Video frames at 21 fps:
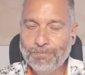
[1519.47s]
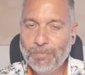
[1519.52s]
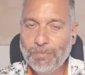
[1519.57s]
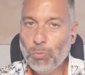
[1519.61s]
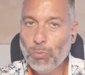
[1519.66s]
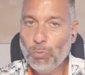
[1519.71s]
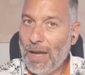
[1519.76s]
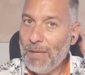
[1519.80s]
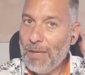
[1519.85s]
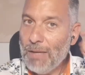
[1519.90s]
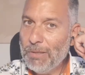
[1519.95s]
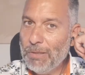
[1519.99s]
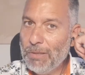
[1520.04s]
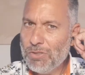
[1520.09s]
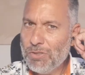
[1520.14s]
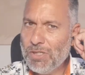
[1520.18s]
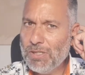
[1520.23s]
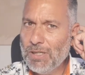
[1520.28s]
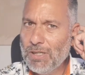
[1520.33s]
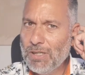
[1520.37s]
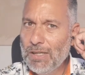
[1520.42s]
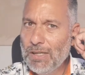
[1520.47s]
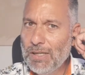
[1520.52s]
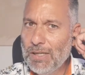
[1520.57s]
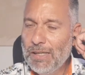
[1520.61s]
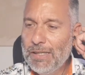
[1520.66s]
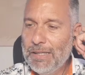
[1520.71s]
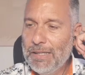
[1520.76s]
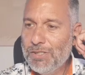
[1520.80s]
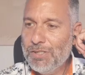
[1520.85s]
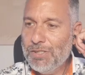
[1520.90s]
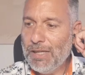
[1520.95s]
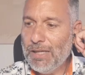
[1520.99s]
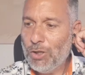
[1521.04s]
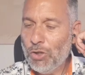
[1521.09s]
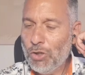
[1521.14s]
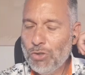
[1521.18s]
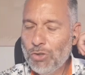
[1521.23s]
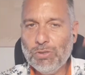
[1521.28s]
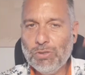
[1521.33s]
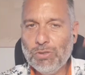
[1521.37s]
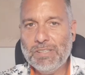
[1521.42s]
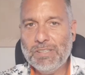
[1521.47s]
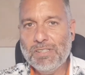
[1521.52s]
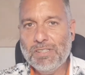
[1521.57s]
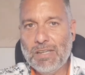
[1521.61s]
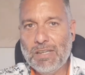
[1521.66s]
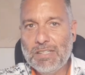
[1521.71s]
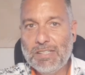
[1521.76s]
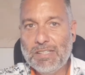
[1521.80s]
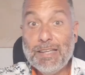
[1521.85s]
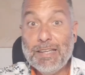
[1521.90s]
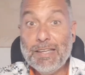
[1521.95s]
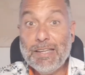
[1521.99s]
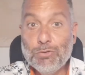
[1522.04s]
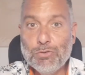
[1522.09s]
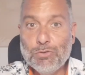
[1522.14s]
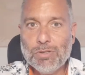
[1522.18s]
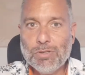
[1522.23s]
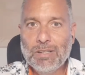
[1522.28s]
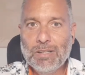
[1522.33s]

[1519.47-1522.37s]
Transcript: Why? Because his contract is huge.